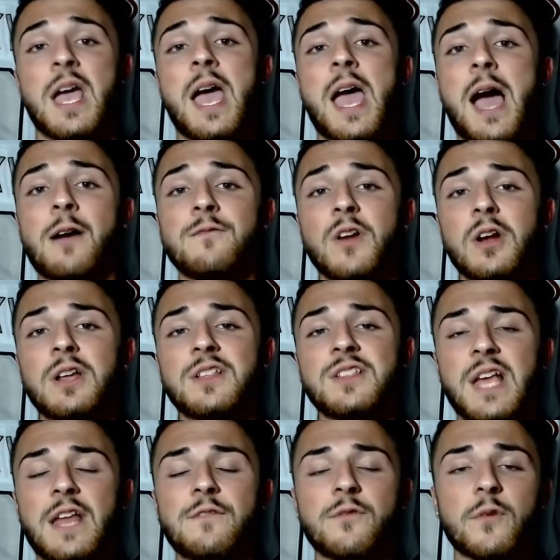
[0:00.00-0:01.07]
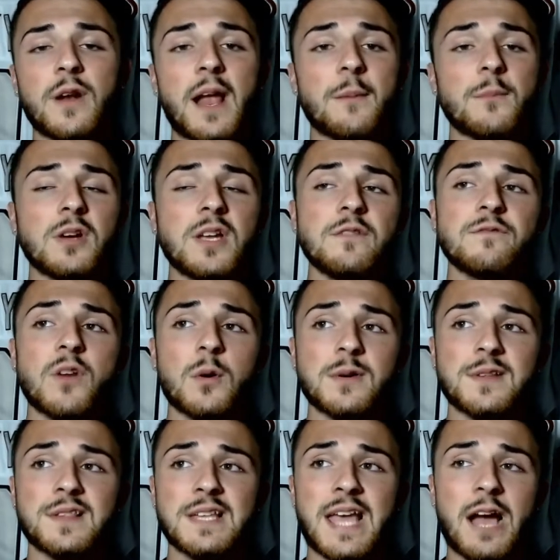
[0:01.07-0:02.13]
I'm very excited for it. I'm looking forward to
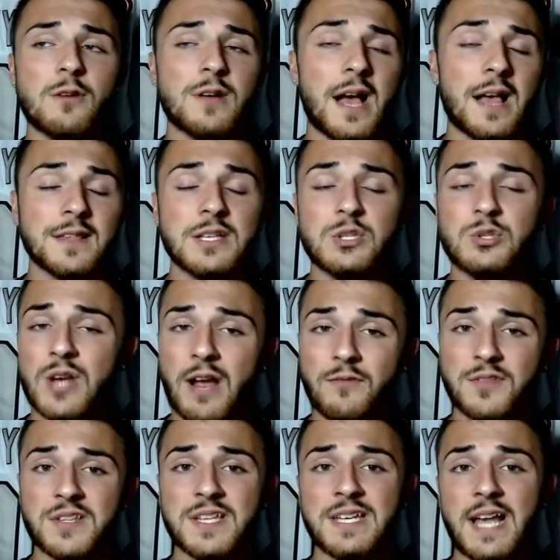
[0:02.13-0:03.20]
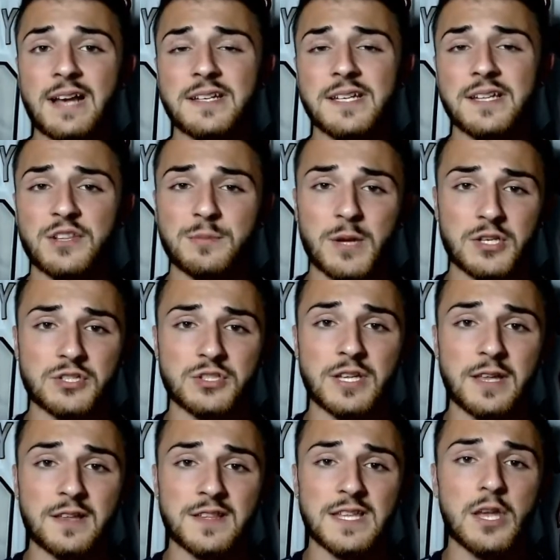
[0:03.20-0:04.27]
see how guys like Travis Konecny, especially,
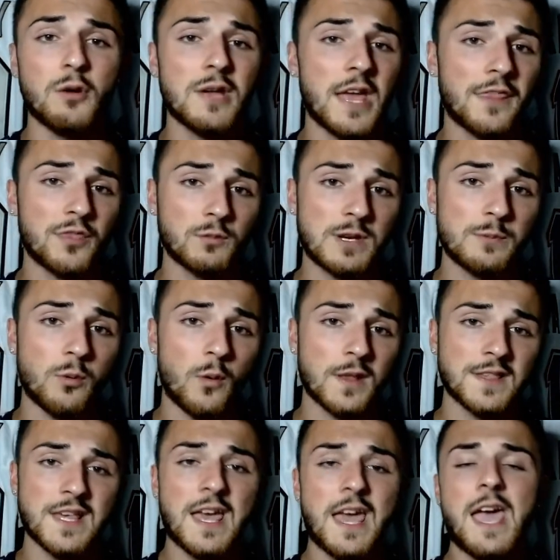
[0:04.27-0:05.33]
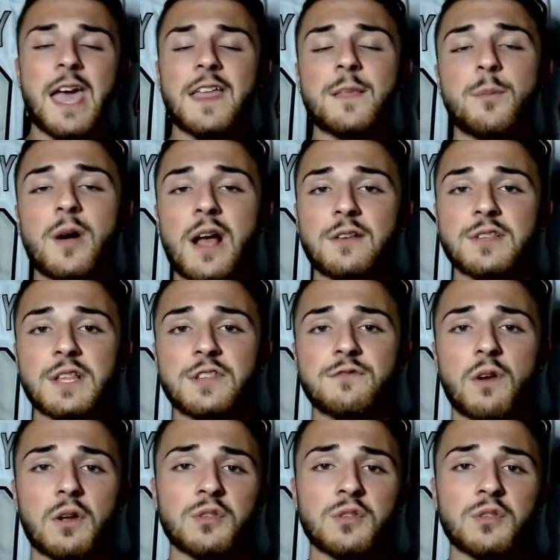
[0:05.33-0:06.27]
because he only had 3 points in the playoffs thus far.